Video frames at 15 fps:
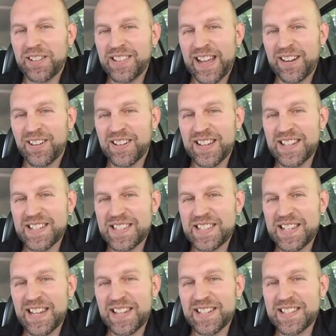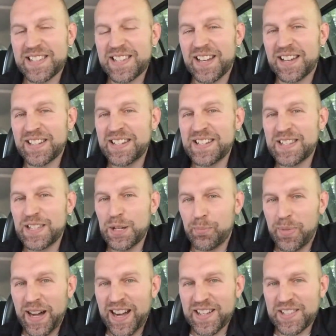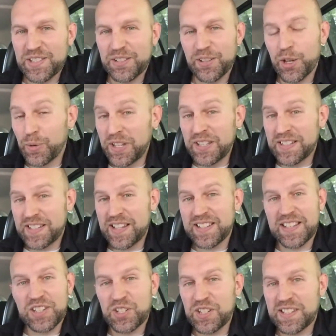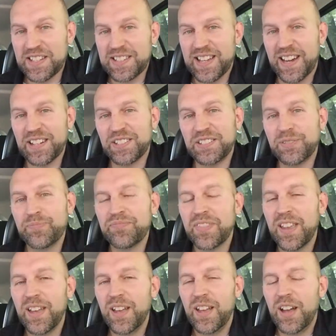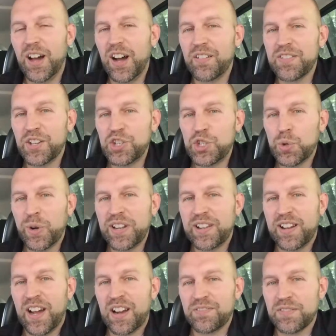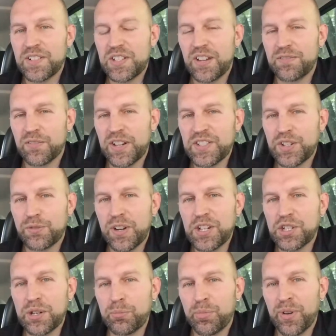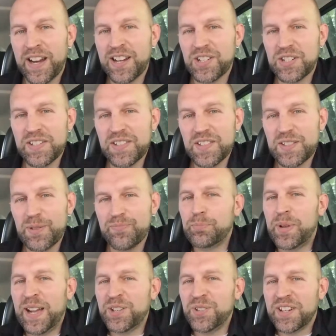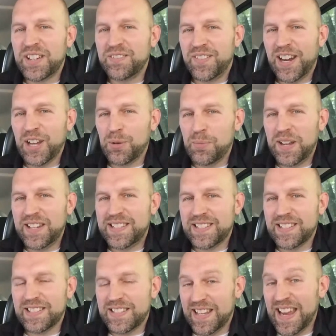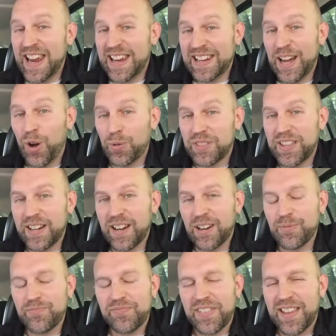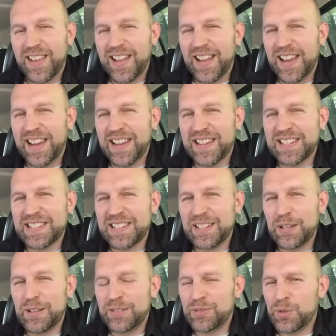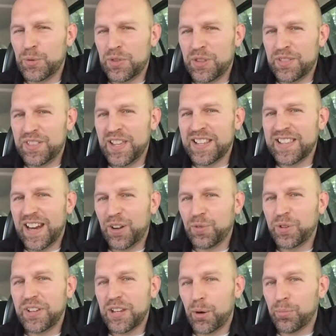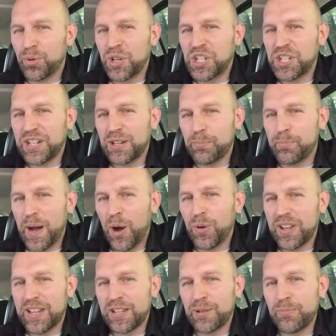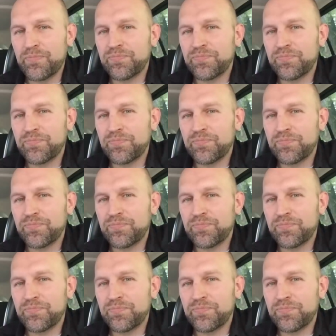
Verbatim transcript: Latter day Saints. Uh, he is the apostle, though he says it's just a title, of the Joint Conference of Restoration Branches. Patrick invited me to, to head out there. And the, the thing that I really appreciate about him